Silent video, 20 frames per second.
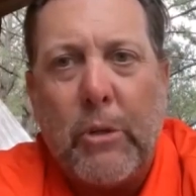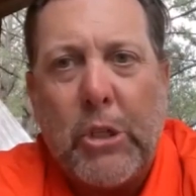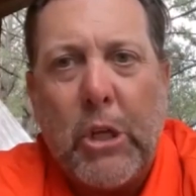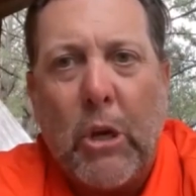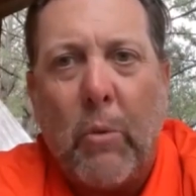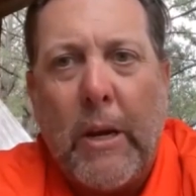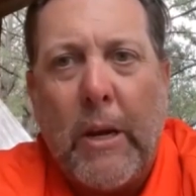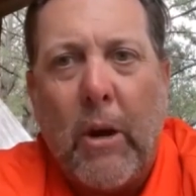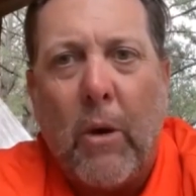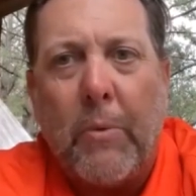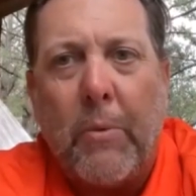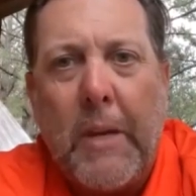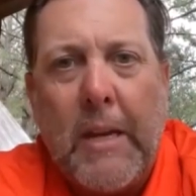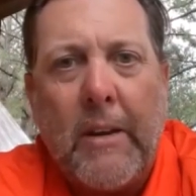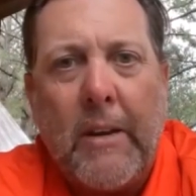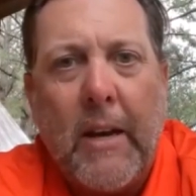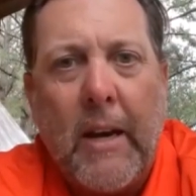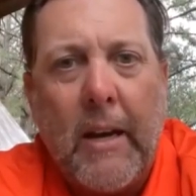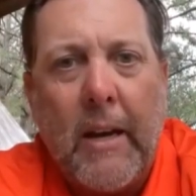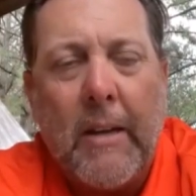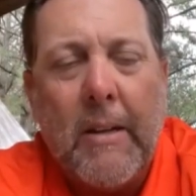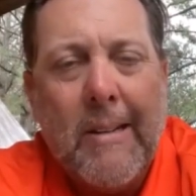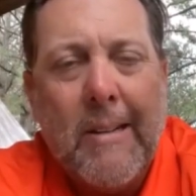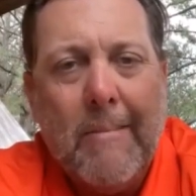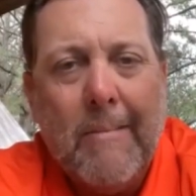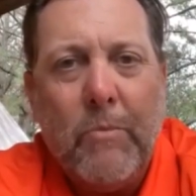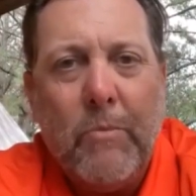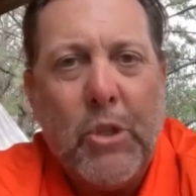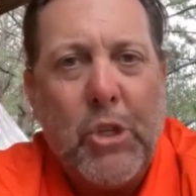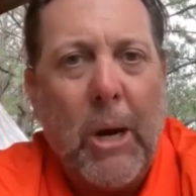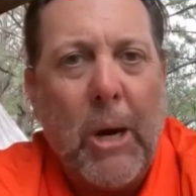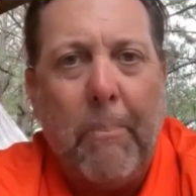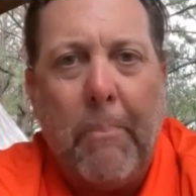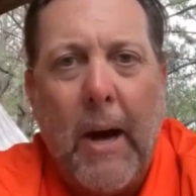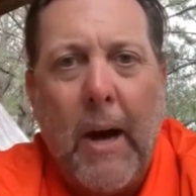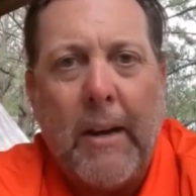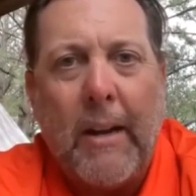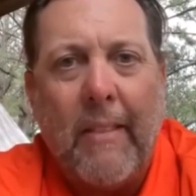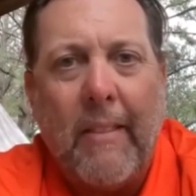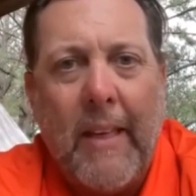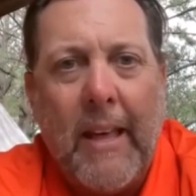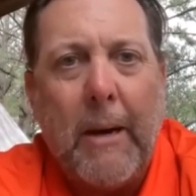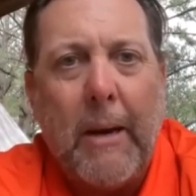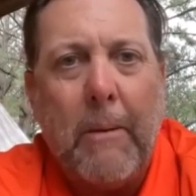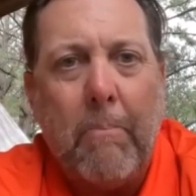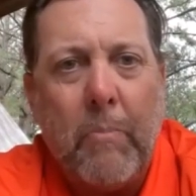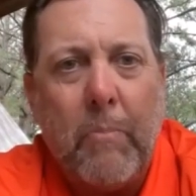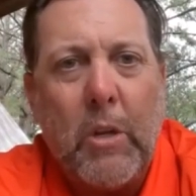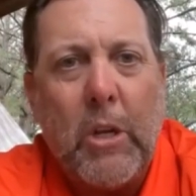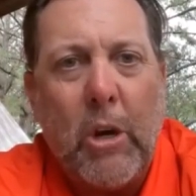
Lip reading: so we don't need to jump onto them,